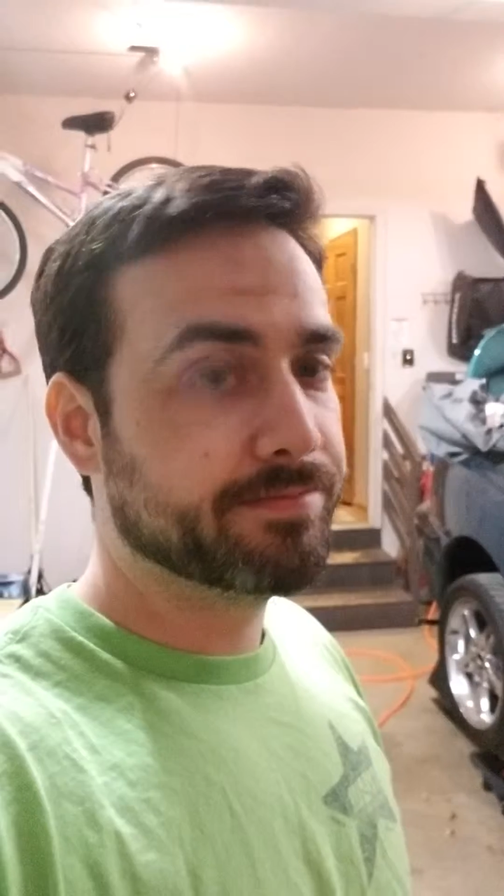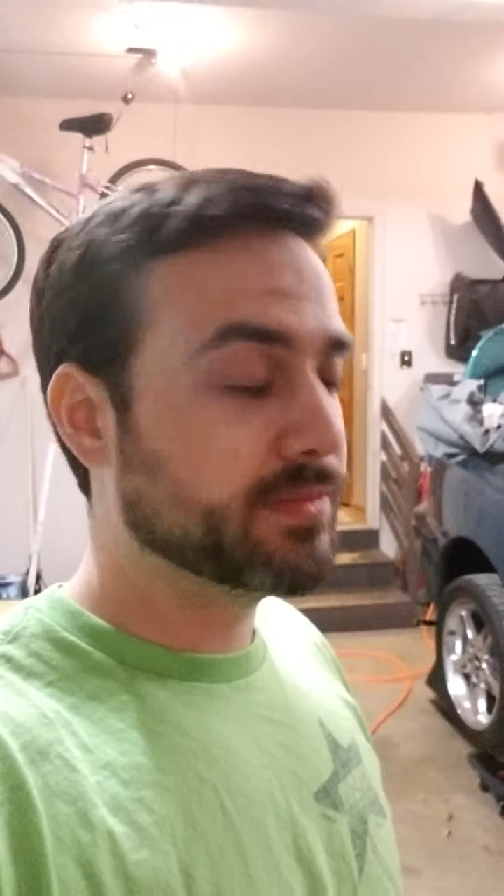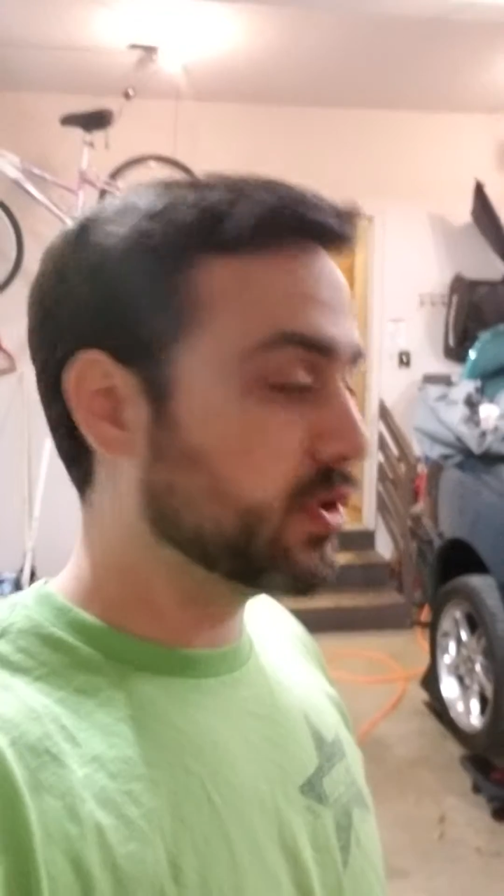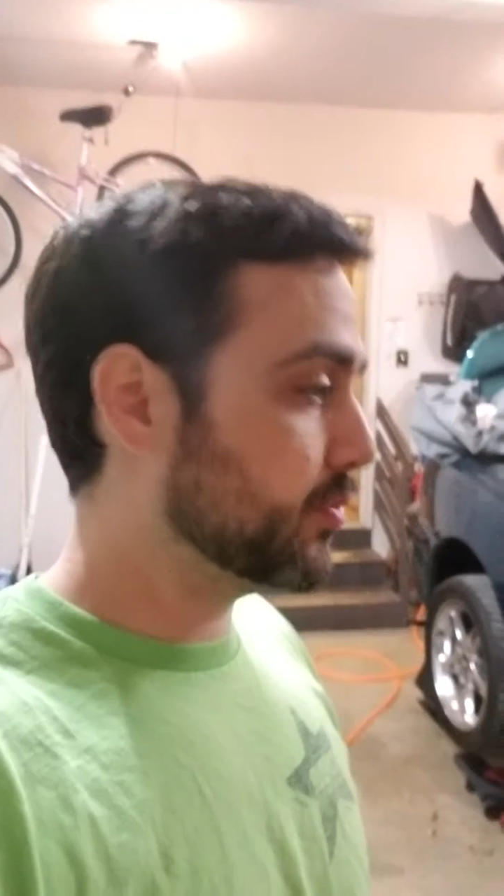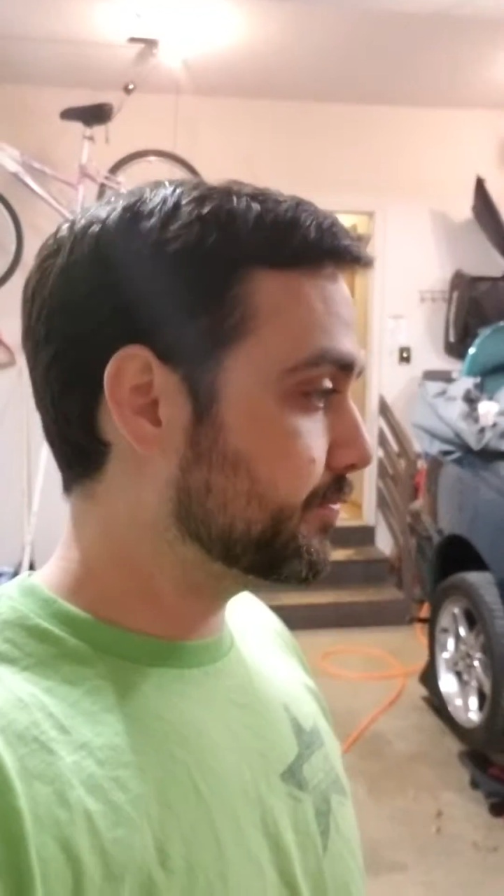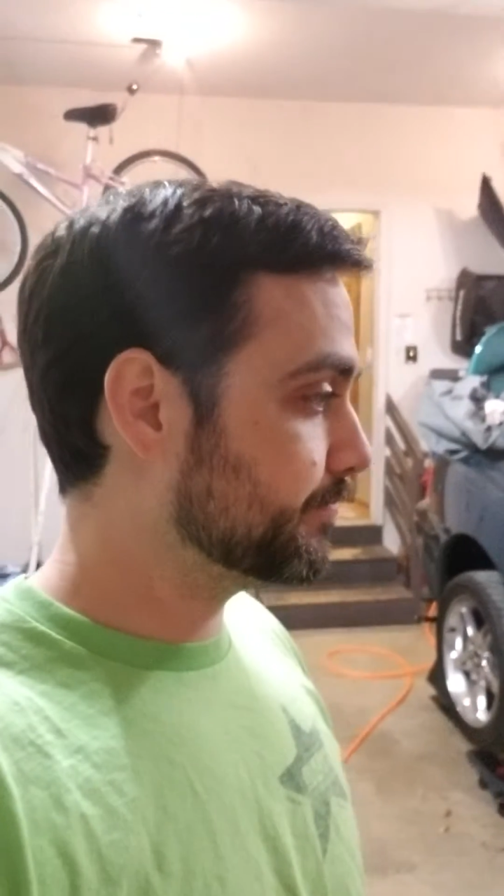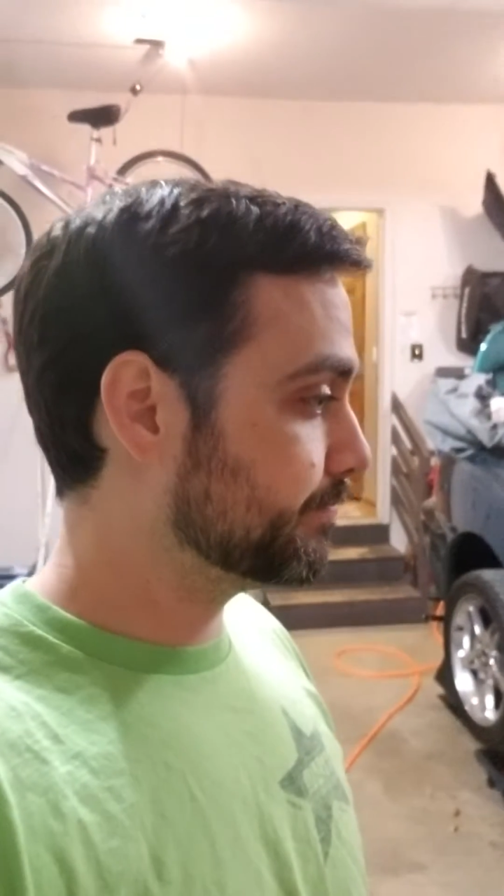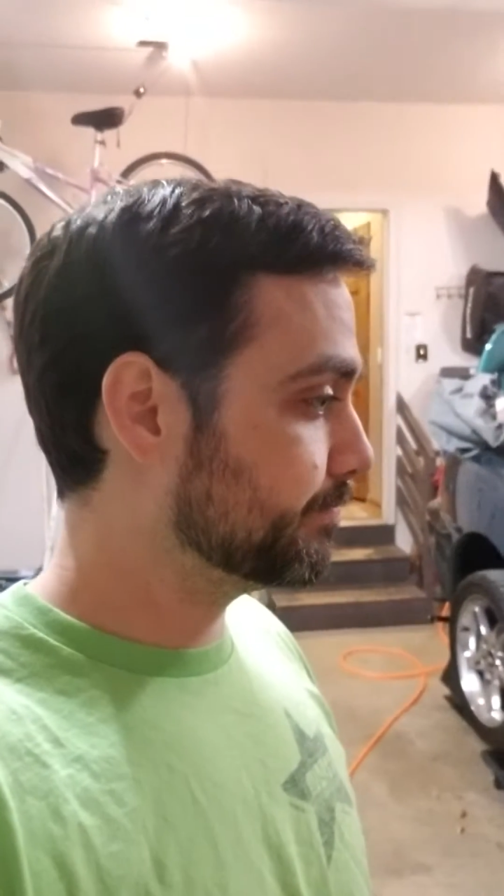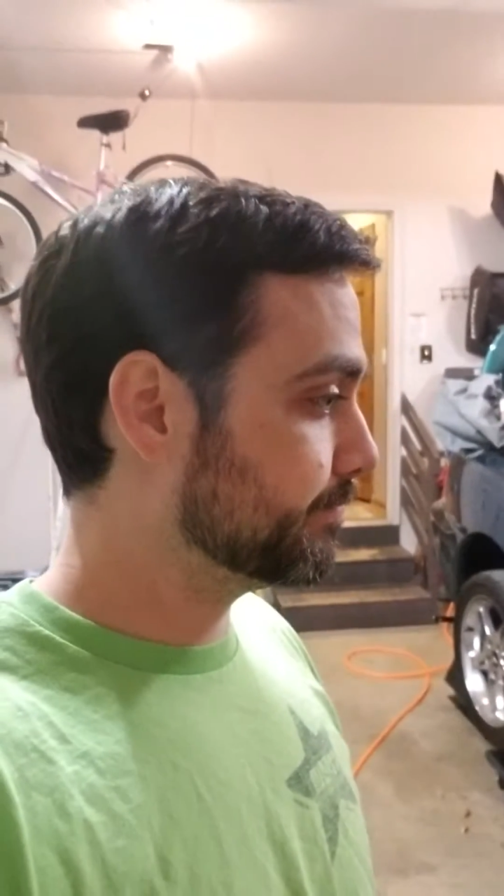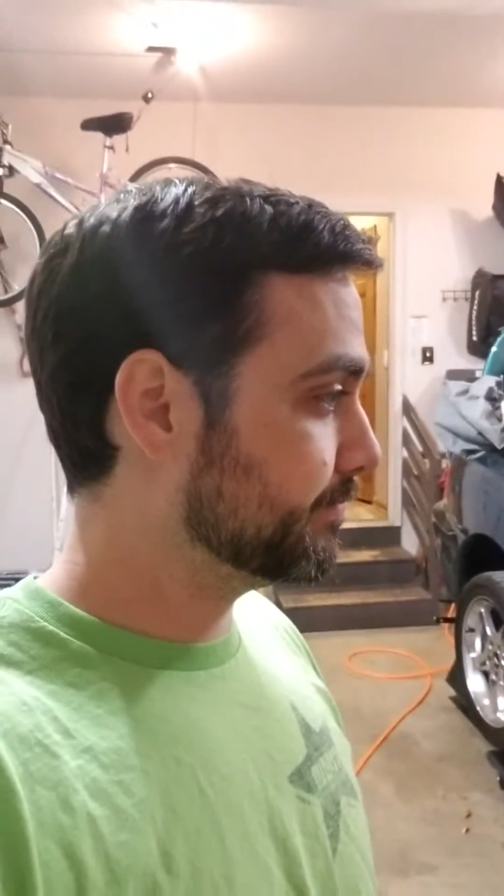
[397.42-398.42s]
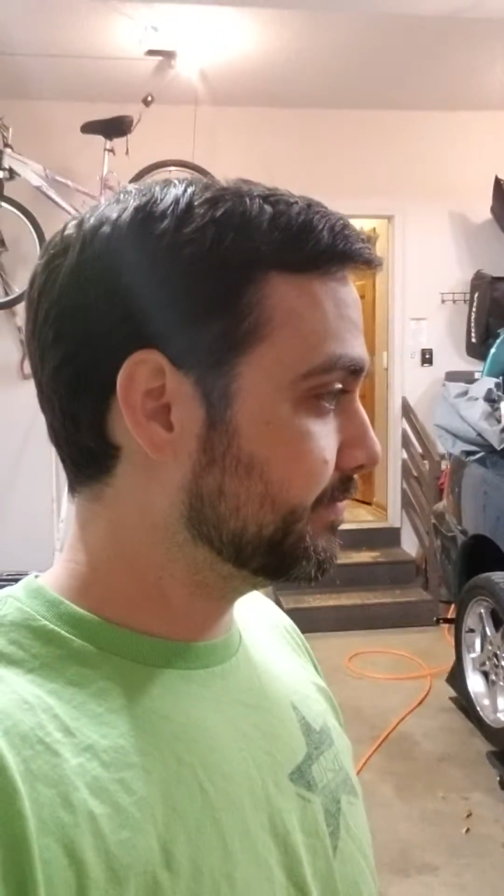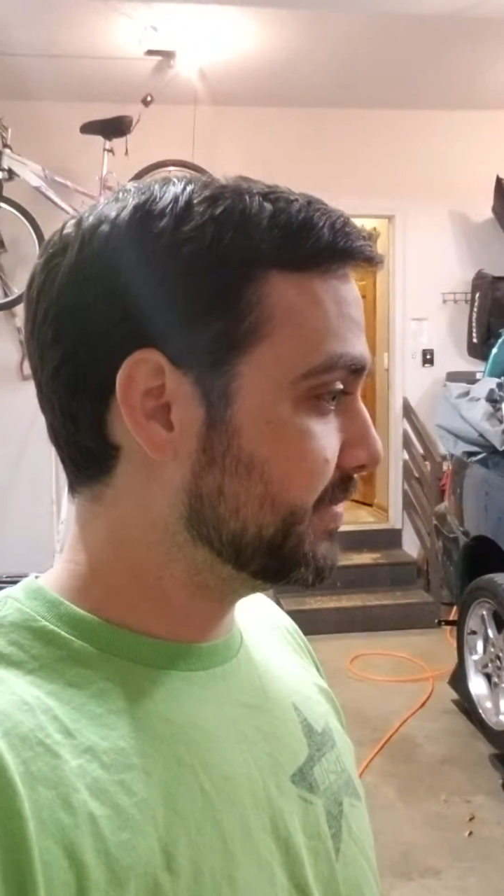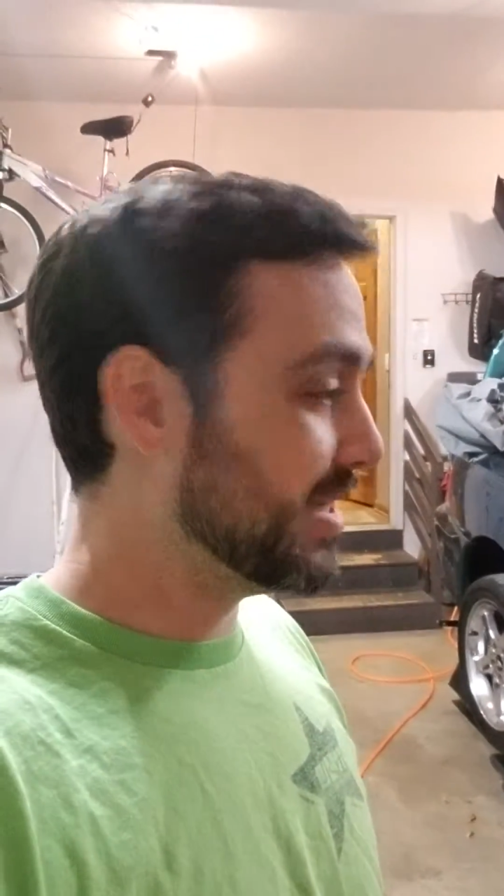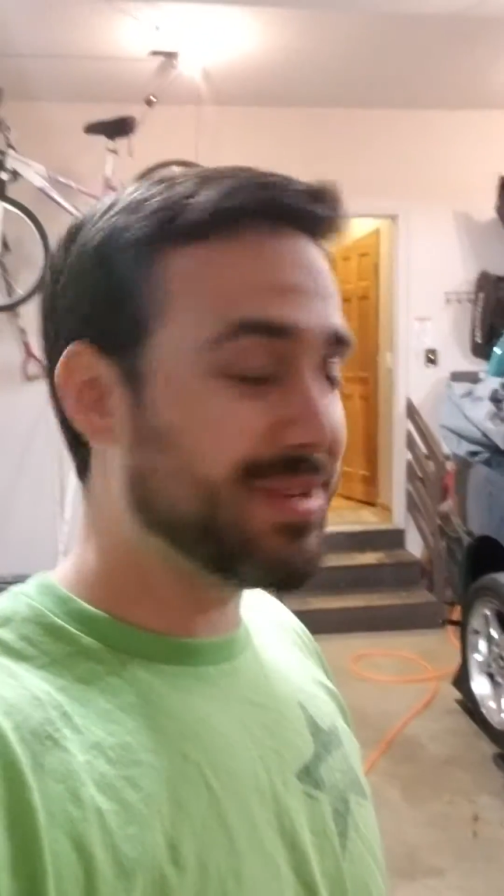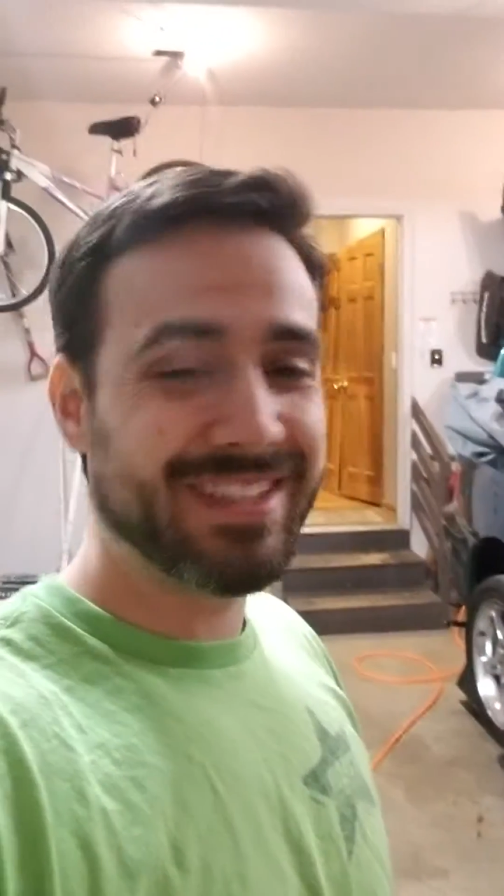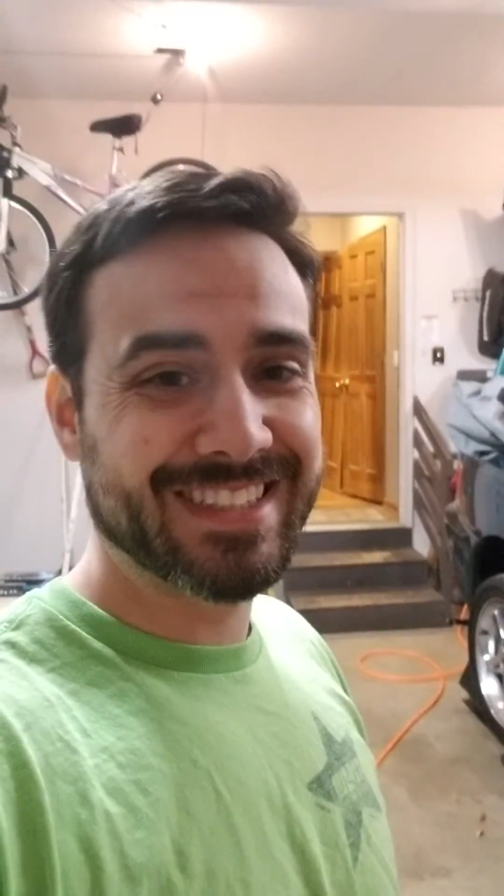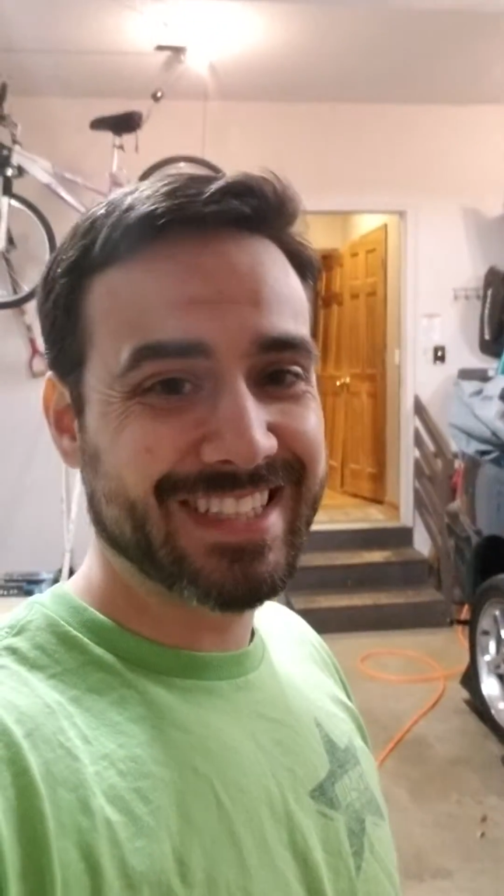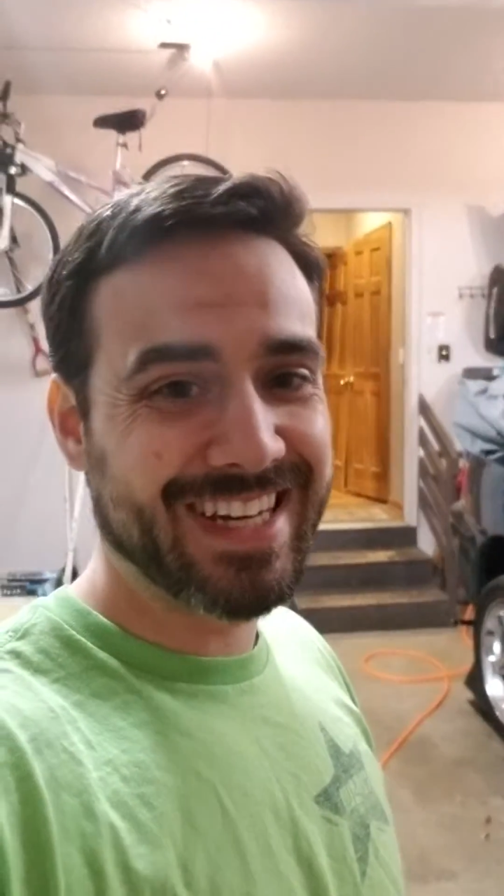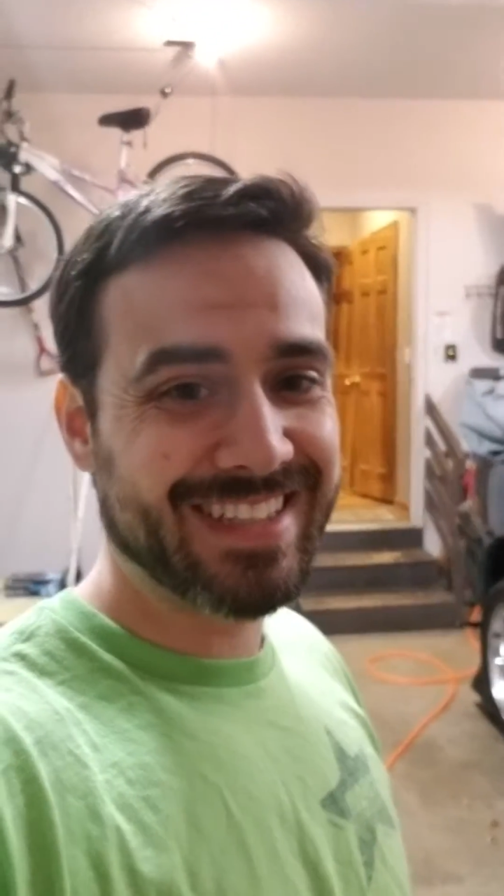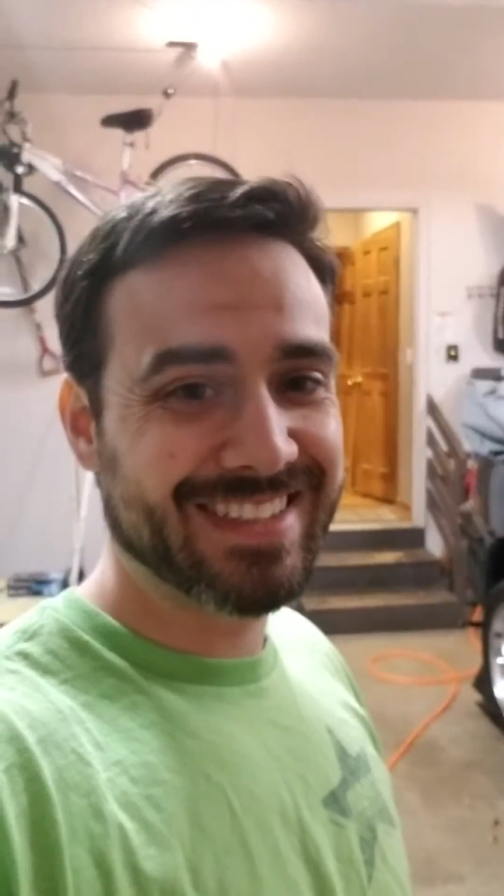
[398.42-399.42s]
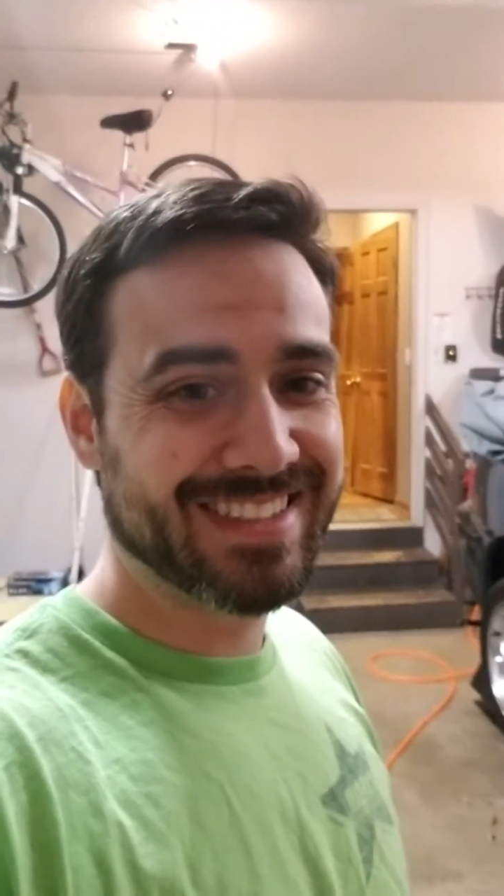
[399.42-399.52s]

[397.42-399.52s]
So anyway, yeah,